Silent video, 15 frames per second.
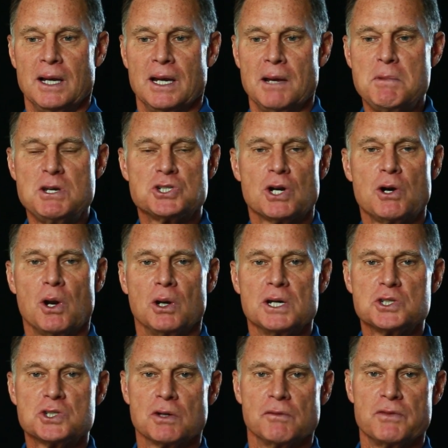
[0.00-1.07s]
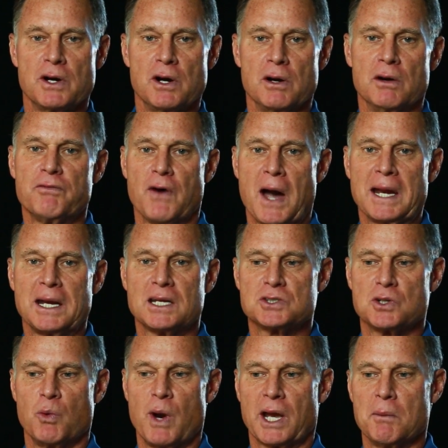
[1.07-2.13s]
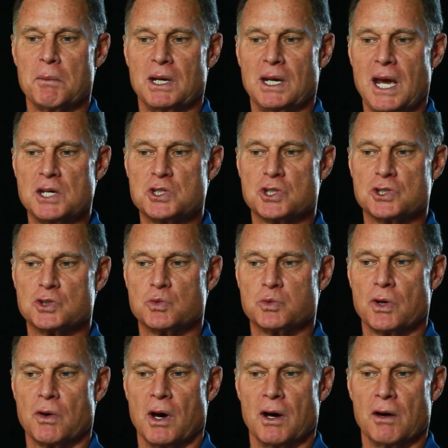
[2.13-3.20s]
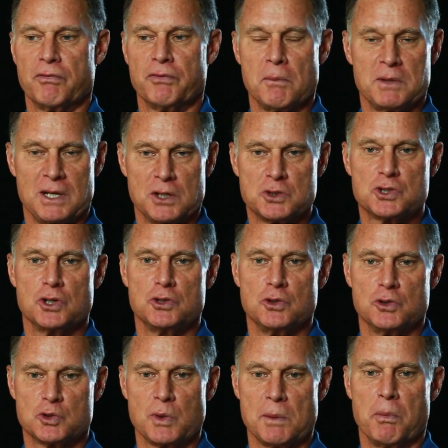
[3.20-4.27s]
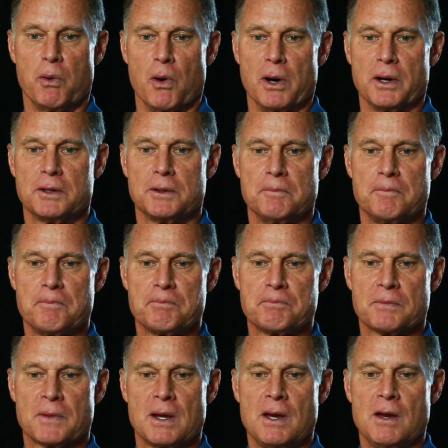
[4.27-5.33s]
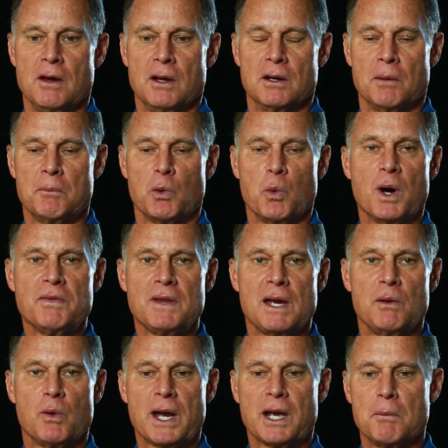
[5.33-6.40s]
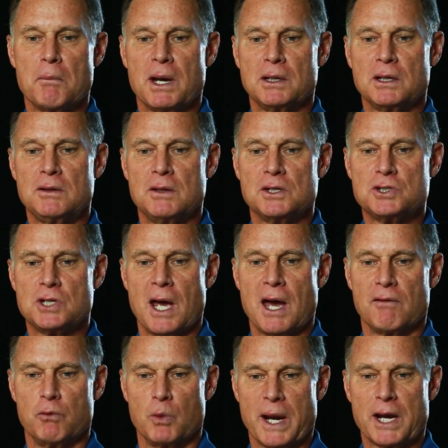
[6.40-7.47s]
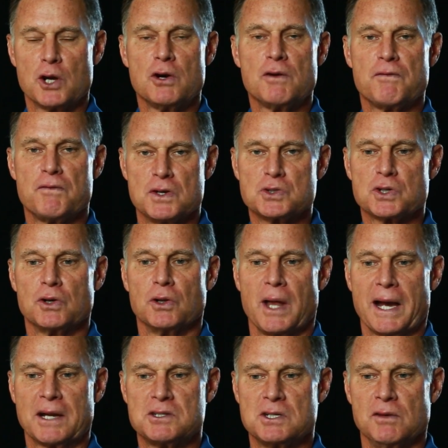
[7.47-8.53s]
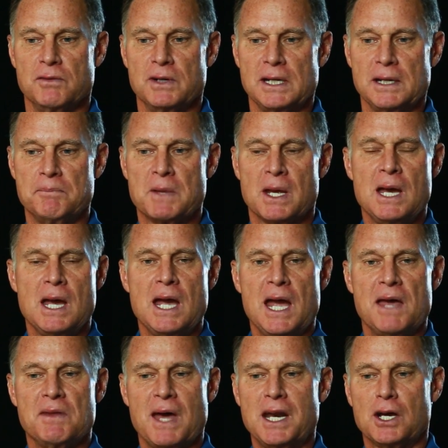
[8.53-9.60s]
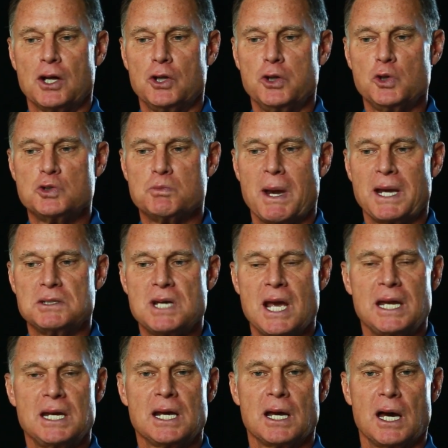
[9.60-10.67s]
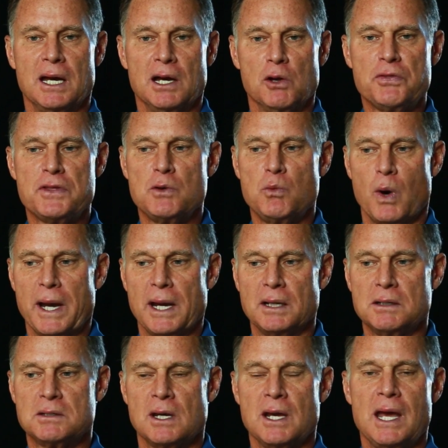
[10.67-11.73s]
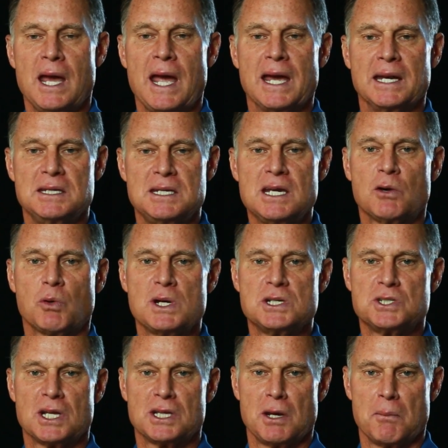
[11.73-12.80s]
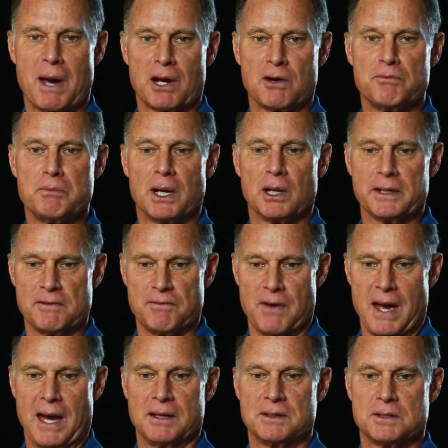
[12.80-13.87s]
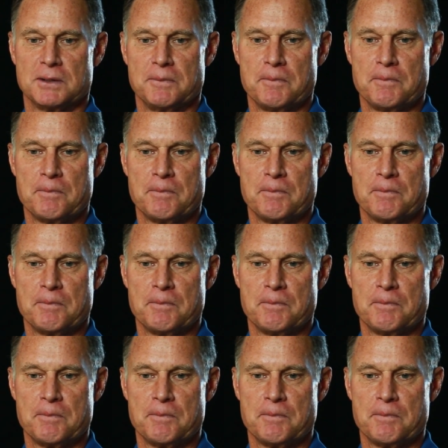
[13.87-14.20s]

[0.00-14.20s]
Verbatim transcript: Let me share a list of their findings and recommendations uh, from the Institute's report. Number one, they recommended that you have regular physical activity, and that includes maintaining a healthy weight and decreasing the amount of belly fat.